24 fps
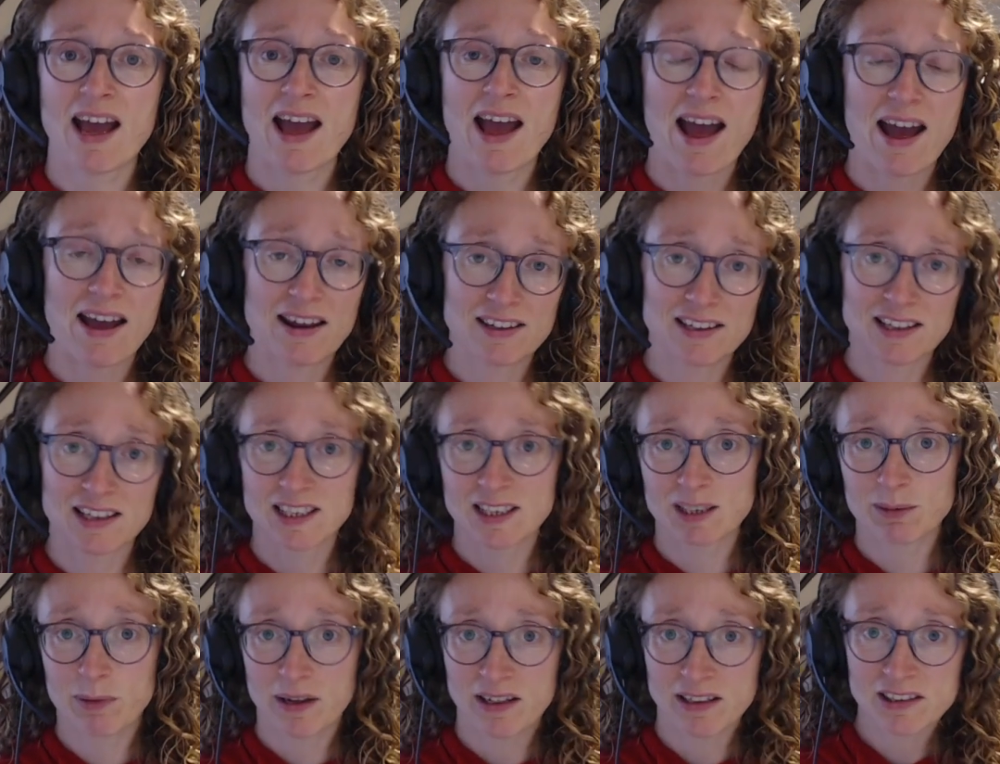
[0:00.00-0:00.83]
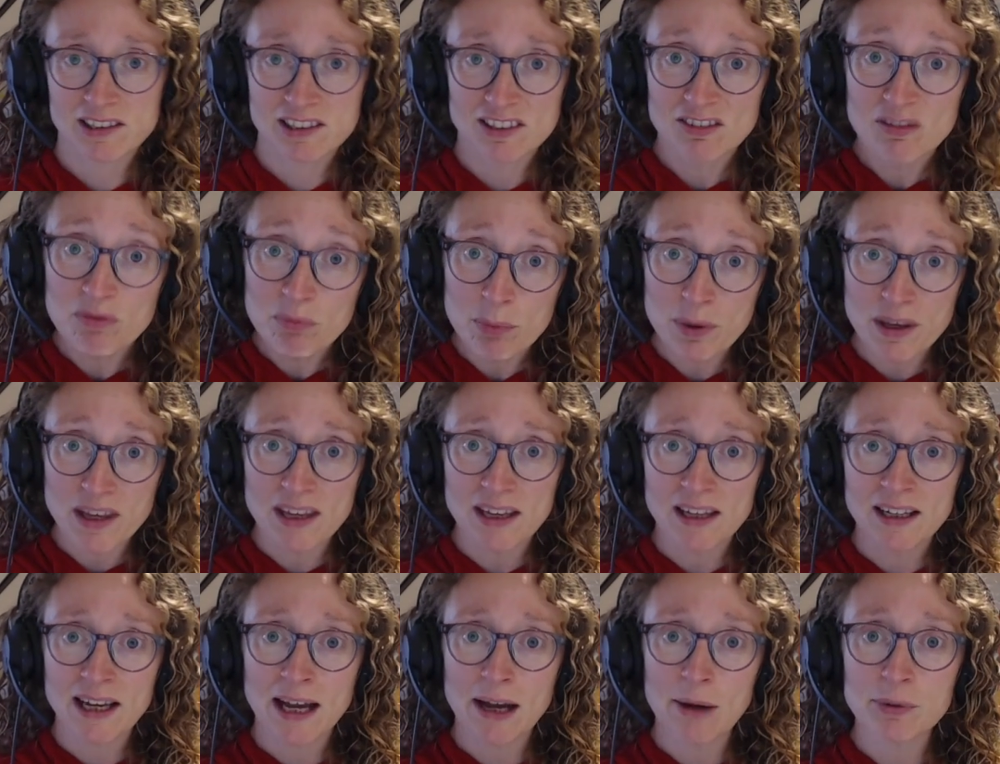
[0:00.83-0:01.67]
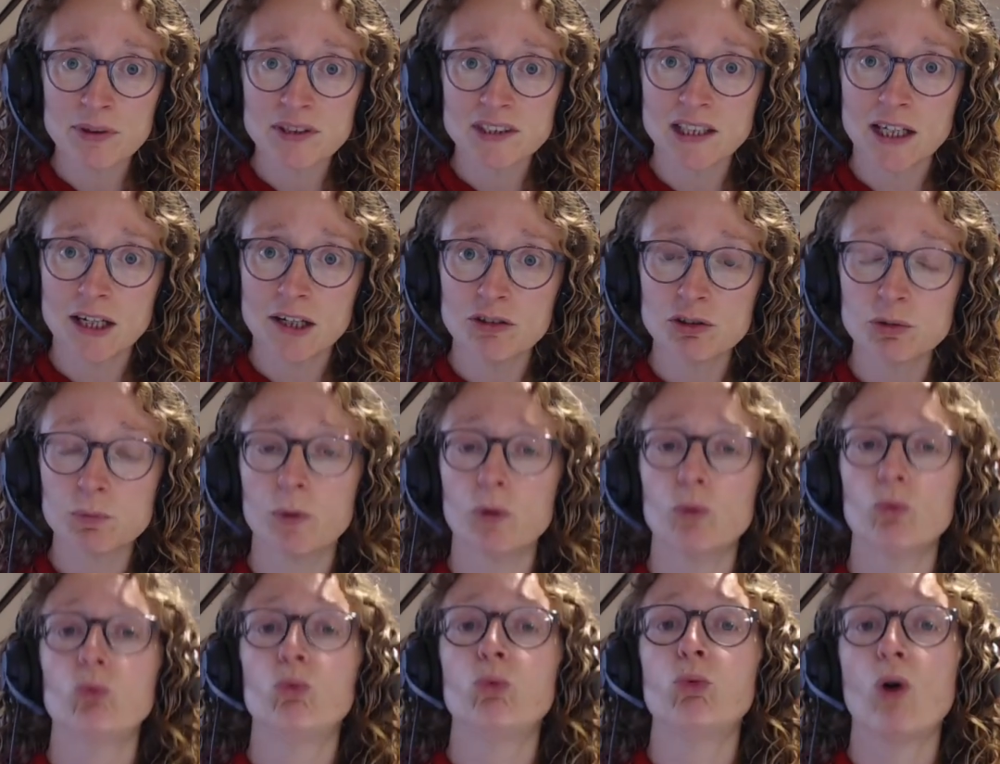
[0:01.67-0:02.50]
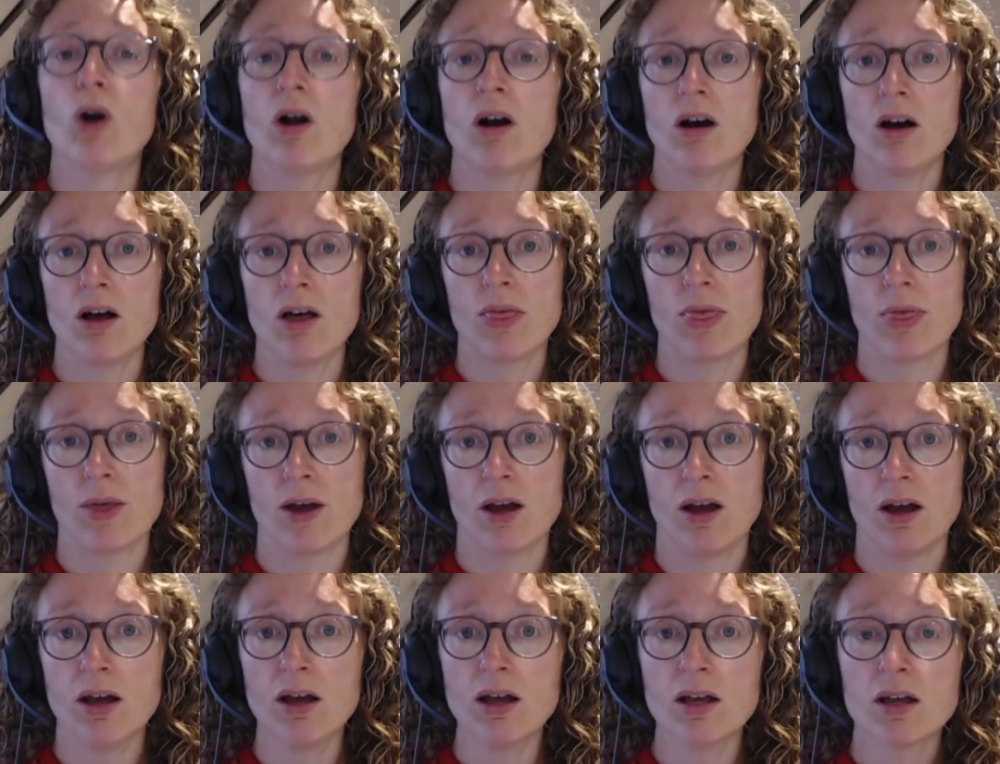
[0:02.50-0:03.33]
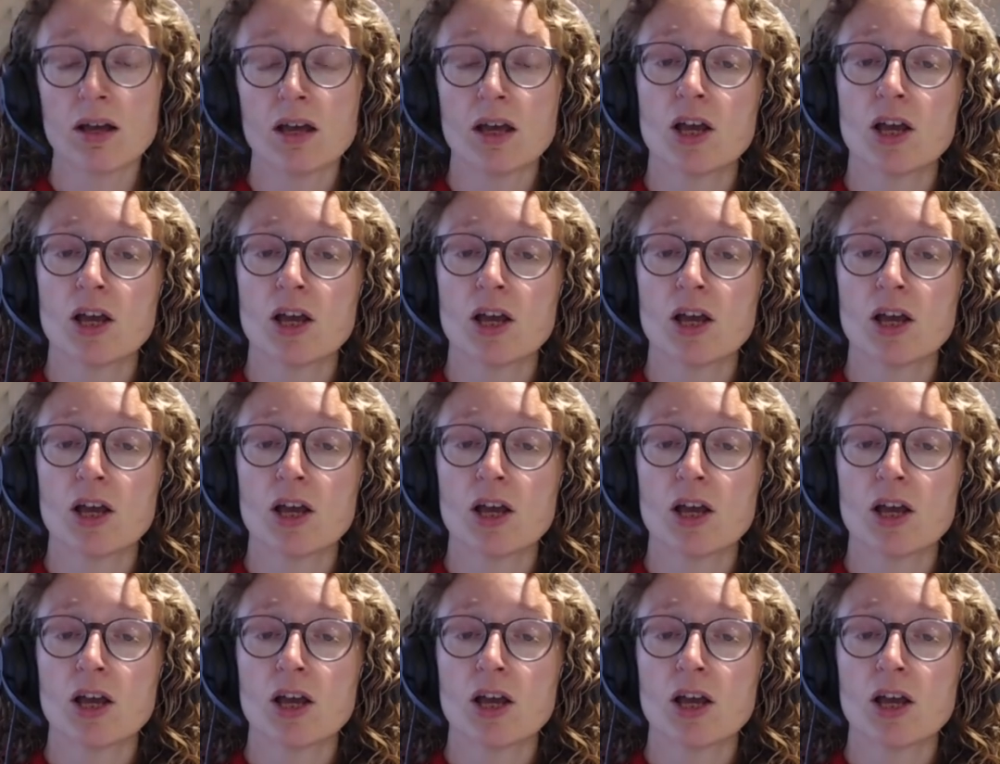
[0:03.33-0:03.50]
at expense of being ourselves, but rather